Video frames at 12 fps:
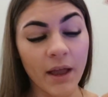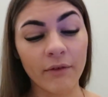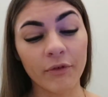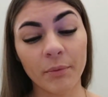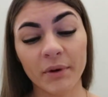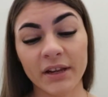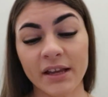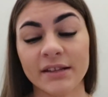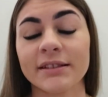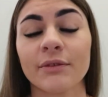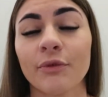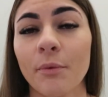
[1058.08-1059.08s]
Everybody
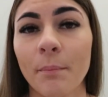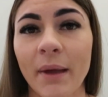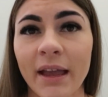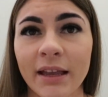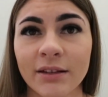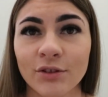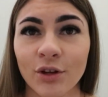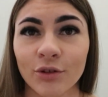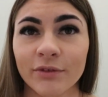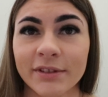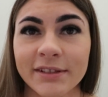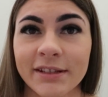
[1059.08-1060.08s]
has different pain
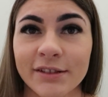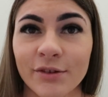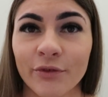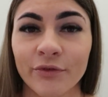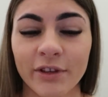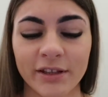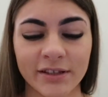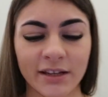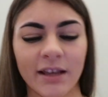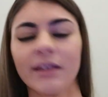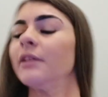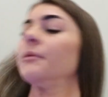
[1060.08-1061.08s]
tolerances,
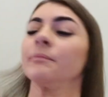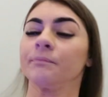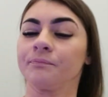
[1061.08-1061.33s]
obviously.